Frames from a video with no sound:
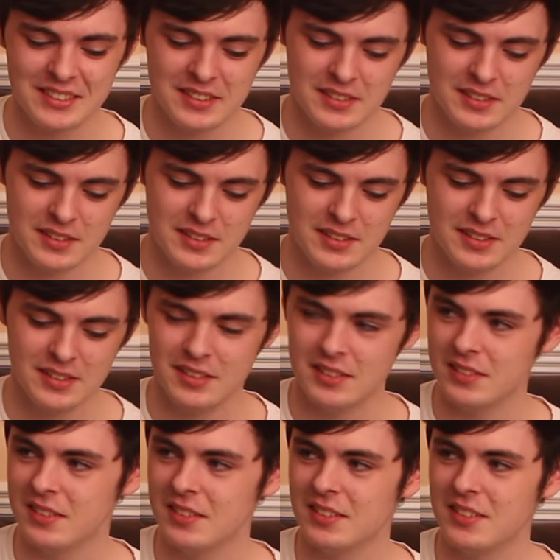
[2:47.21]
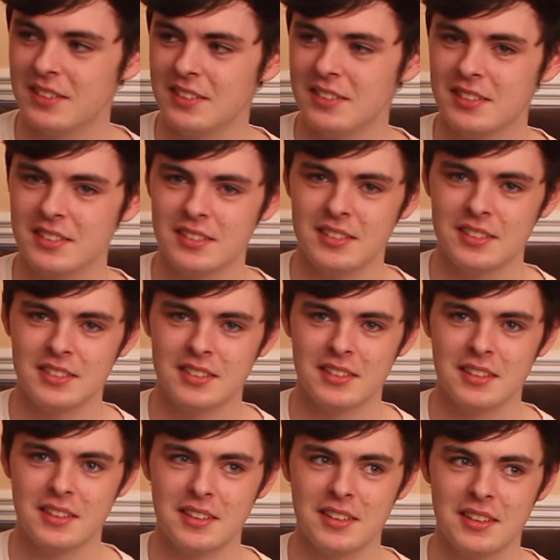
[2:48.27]

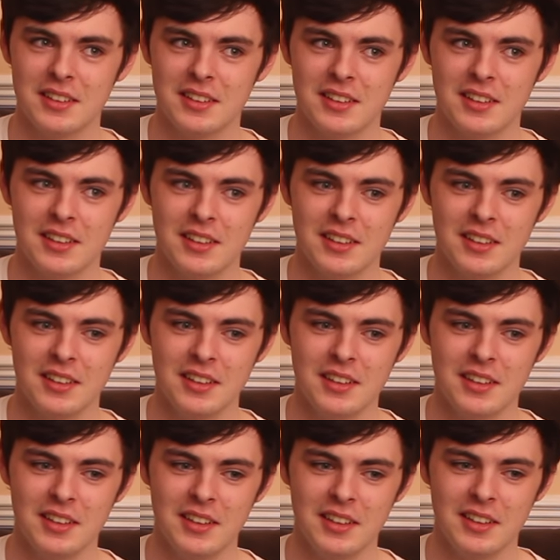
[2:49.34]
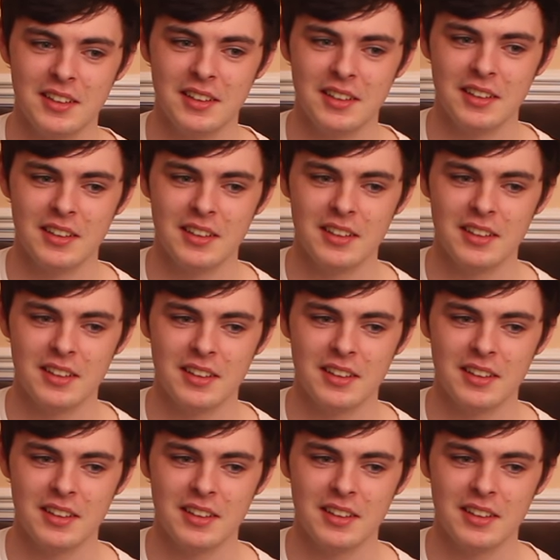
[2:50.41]
No words are spoken by the person on screen.